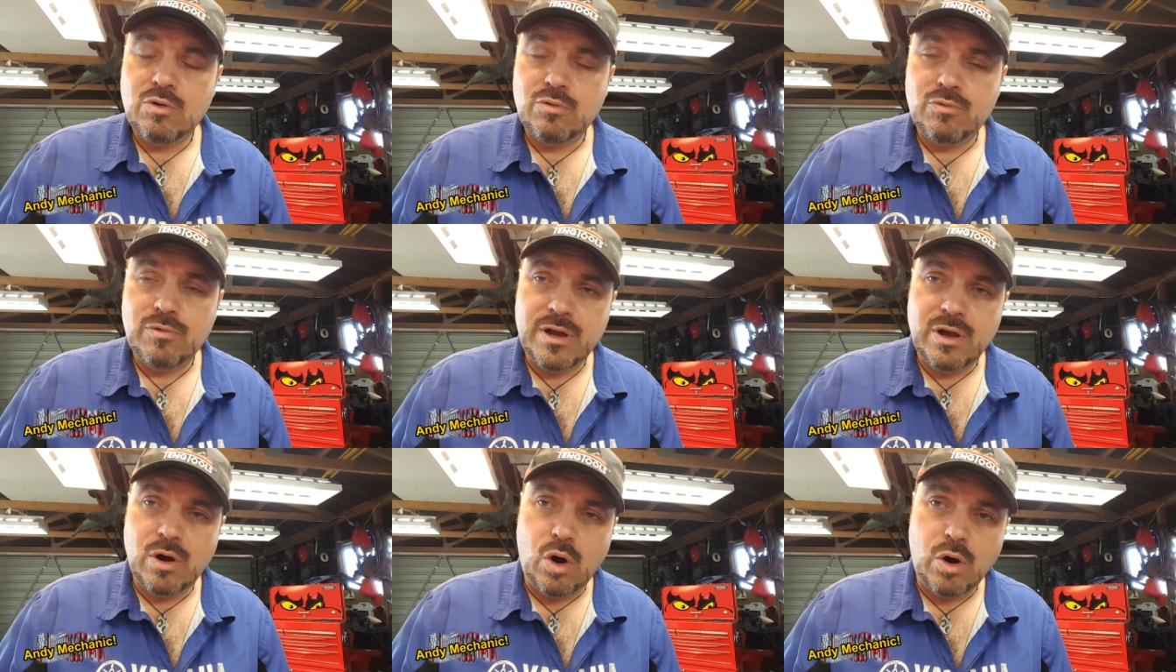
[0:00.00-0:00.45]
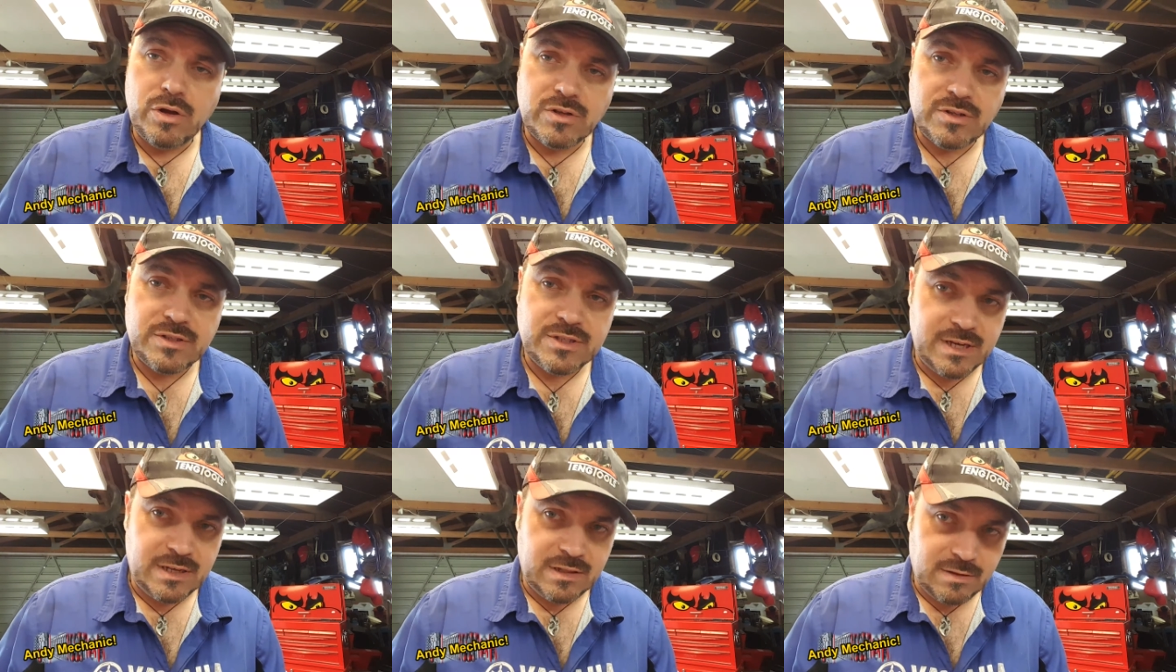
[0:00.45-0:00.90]
rear oil
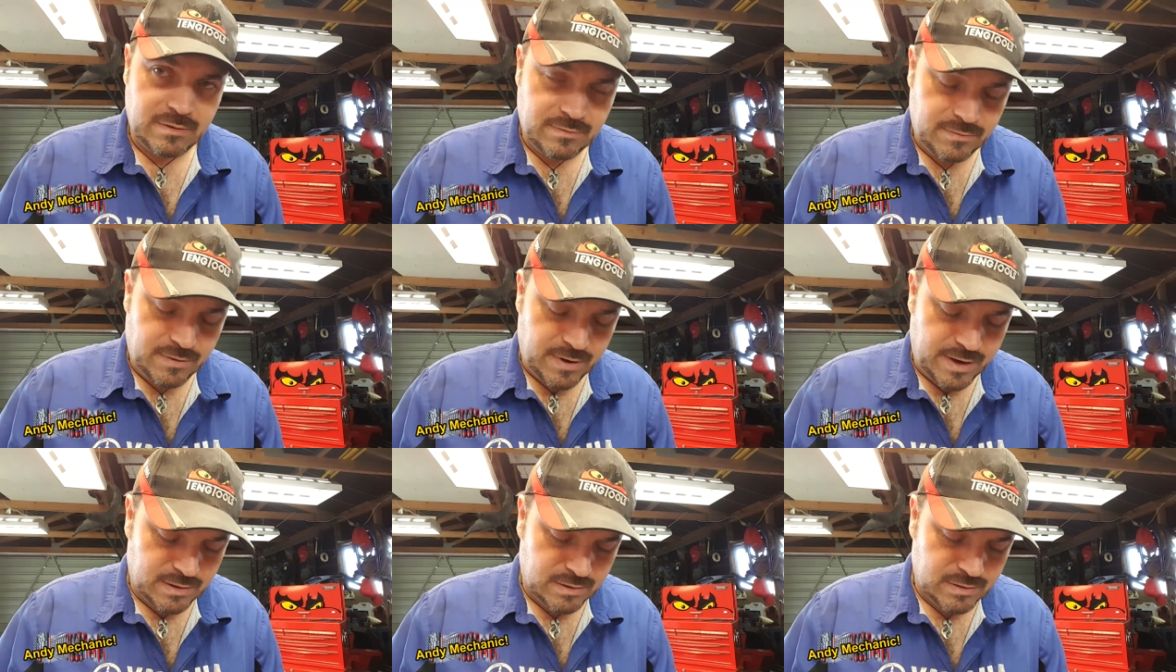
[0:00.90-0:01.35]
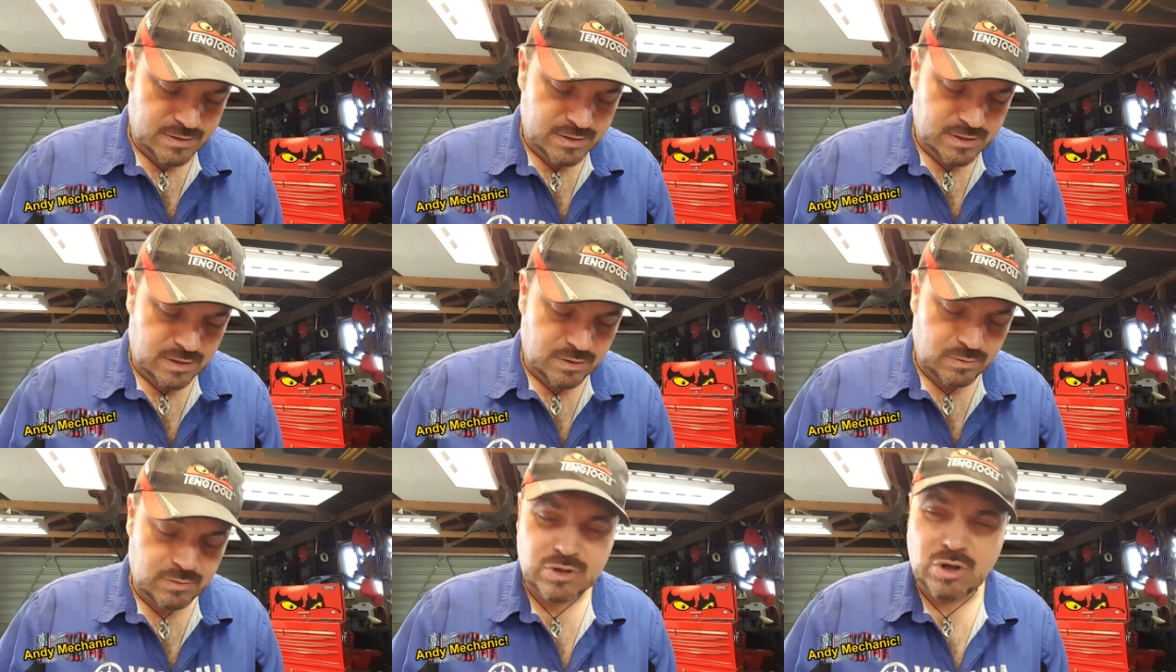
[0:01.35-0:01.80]
seal had failed.
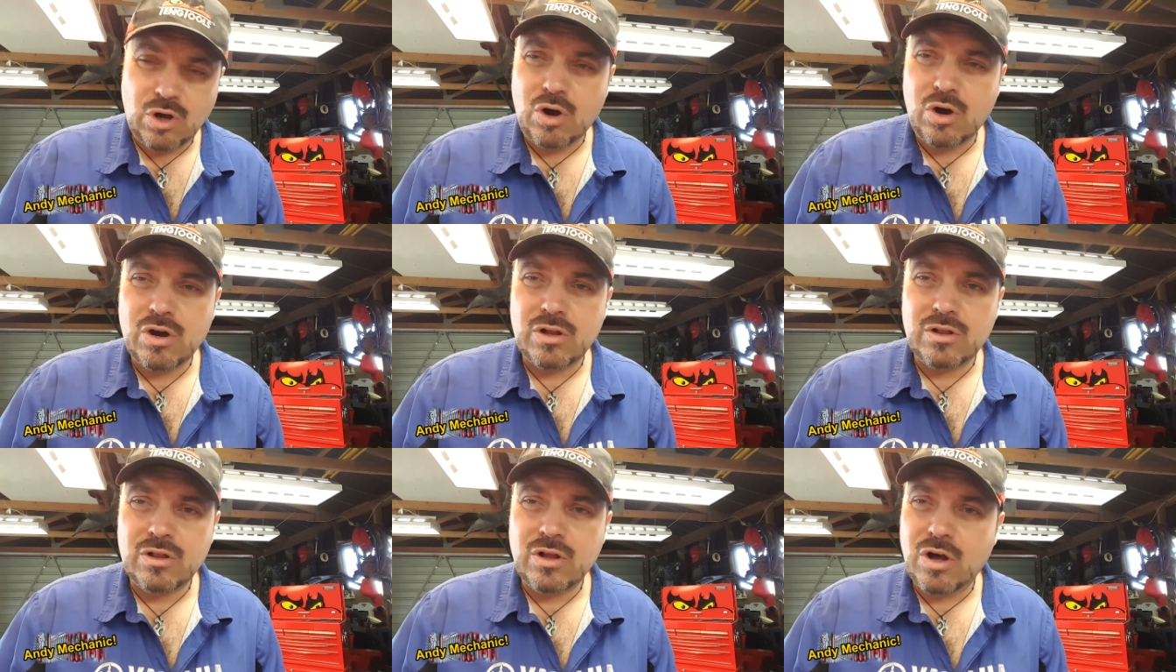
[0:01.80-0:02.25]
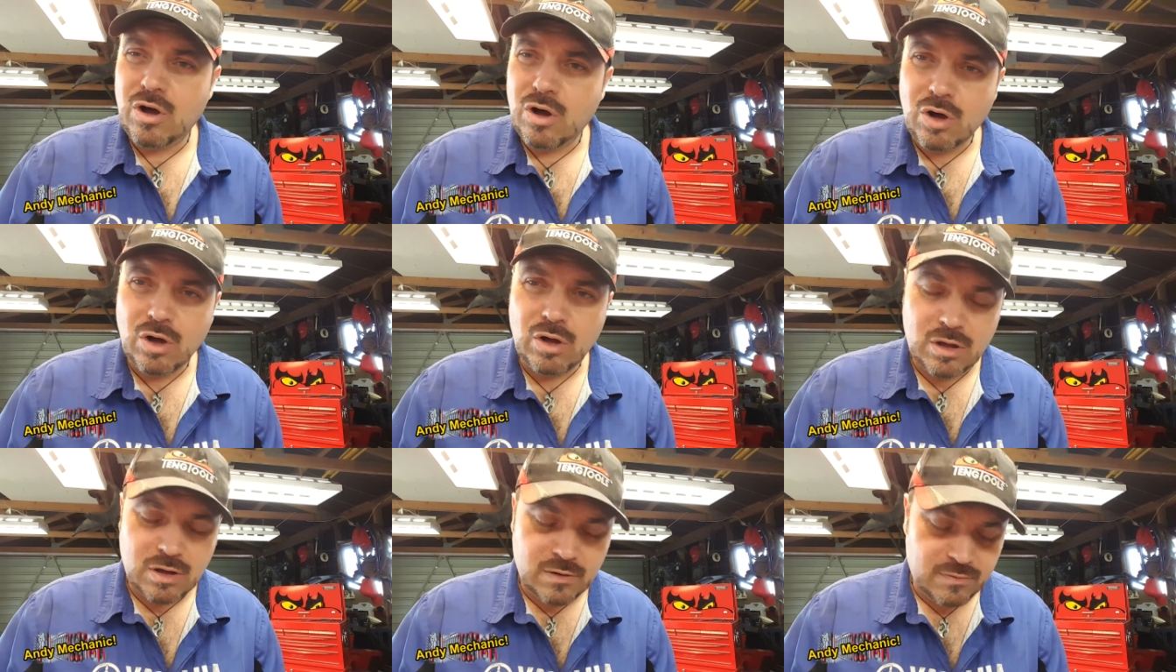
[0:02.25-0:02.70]
So there was oil
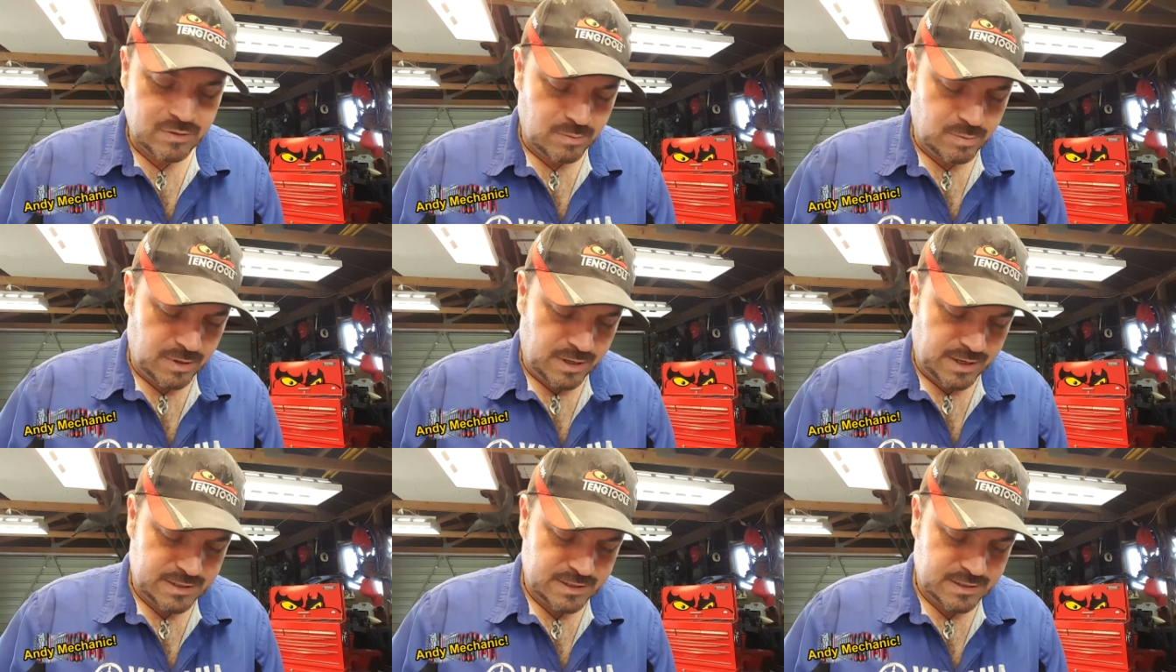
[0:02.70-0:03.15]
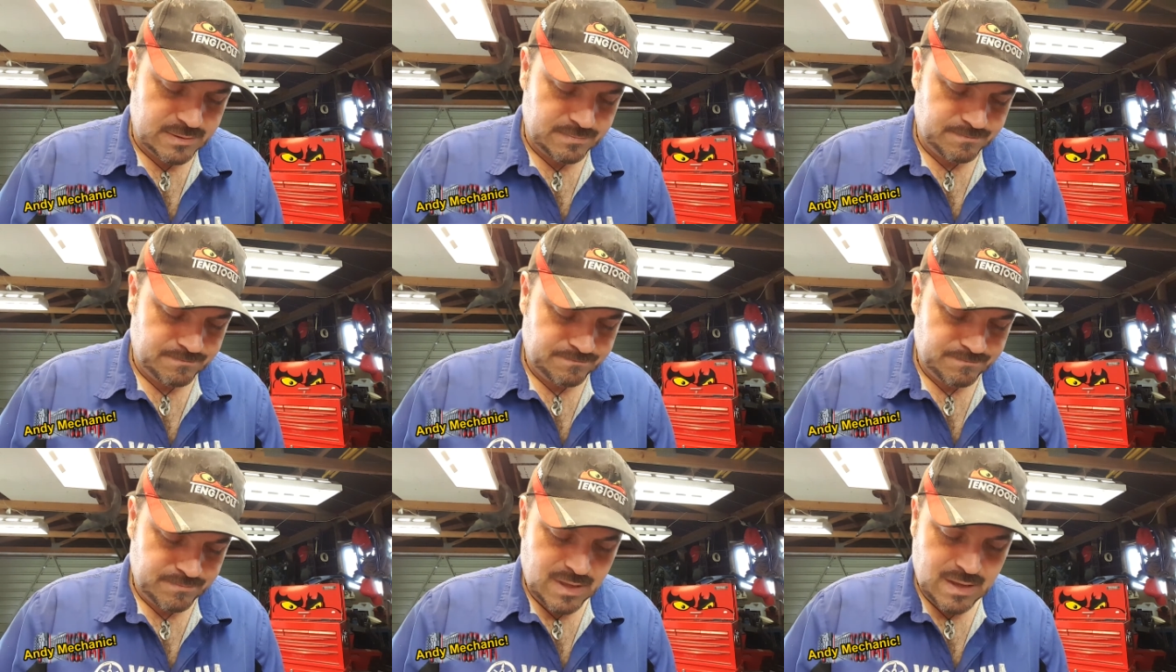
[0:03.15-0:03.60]
all over the place.
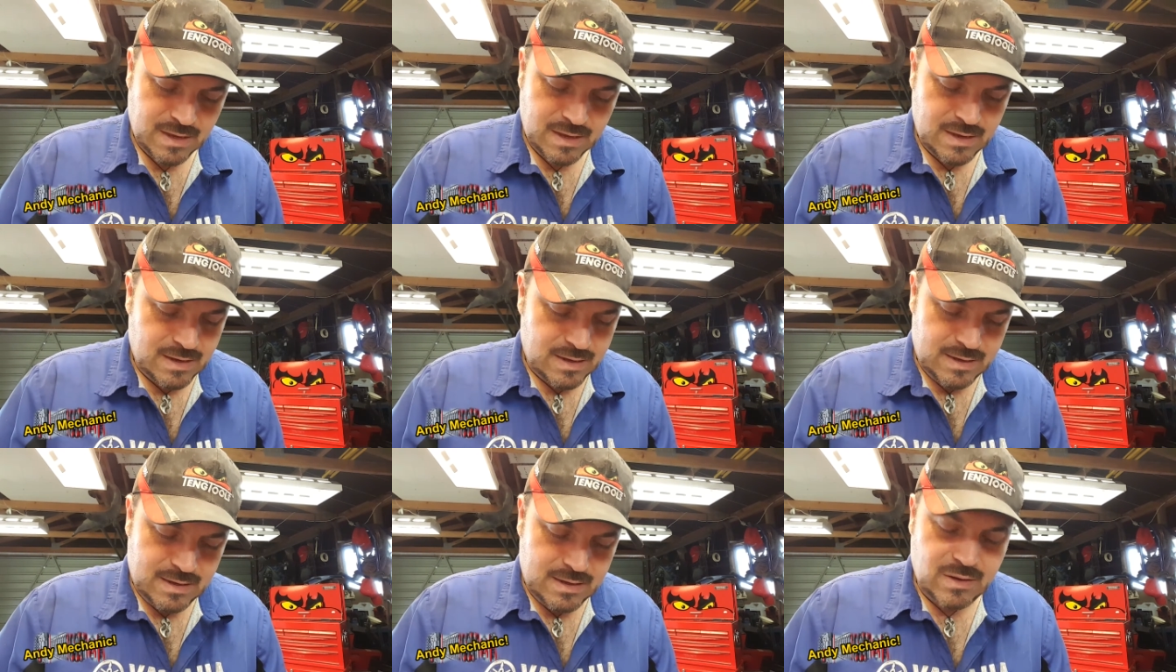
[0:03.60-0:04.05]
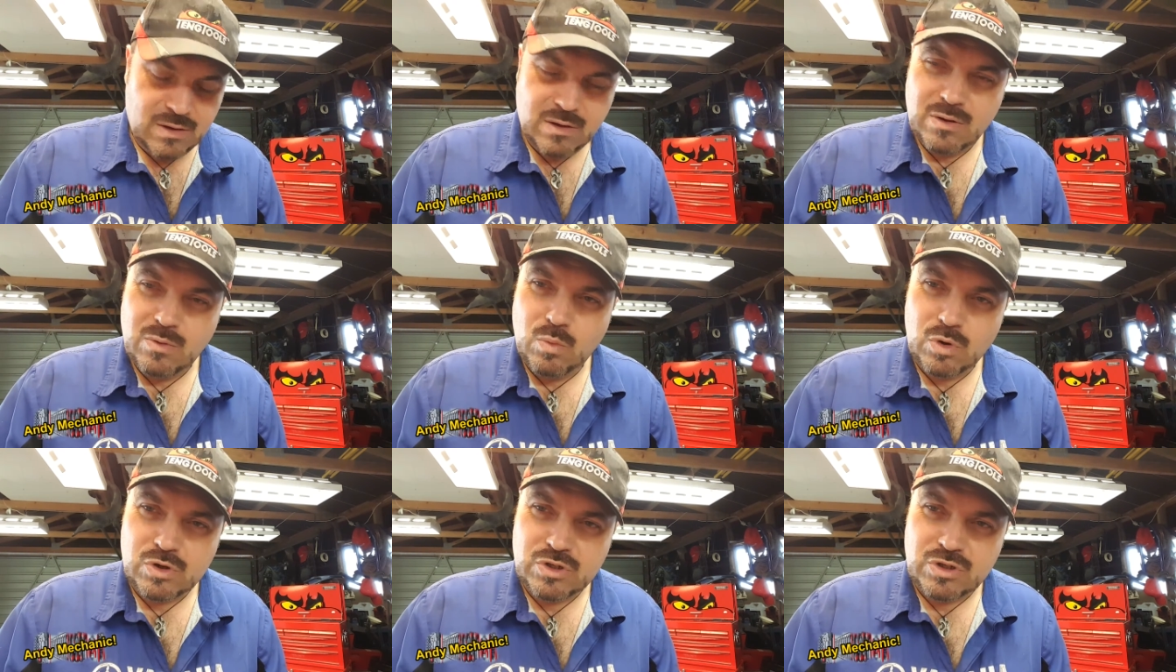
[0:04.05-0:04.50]

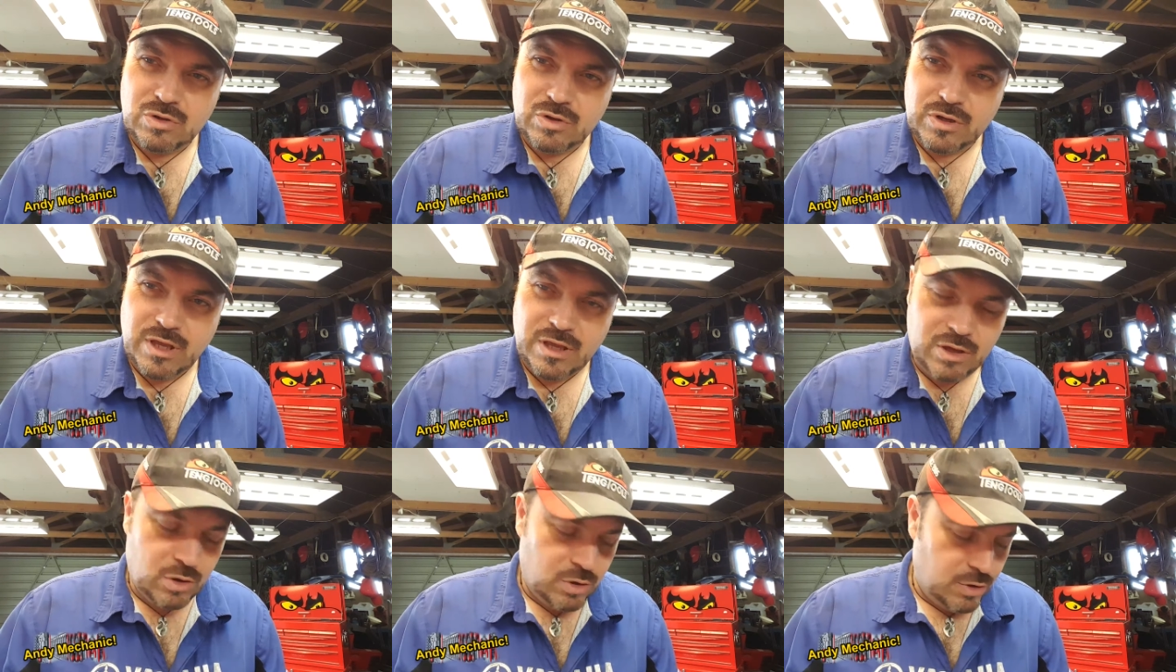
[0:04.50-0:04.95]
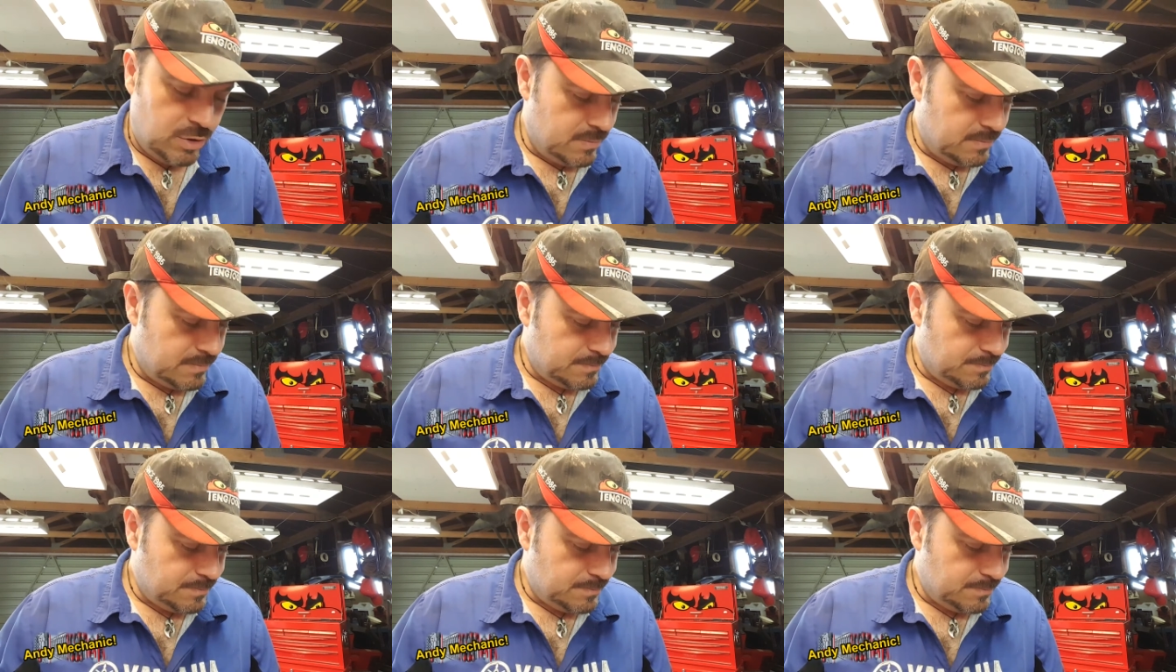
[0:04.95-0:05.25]
It wasn't looking good.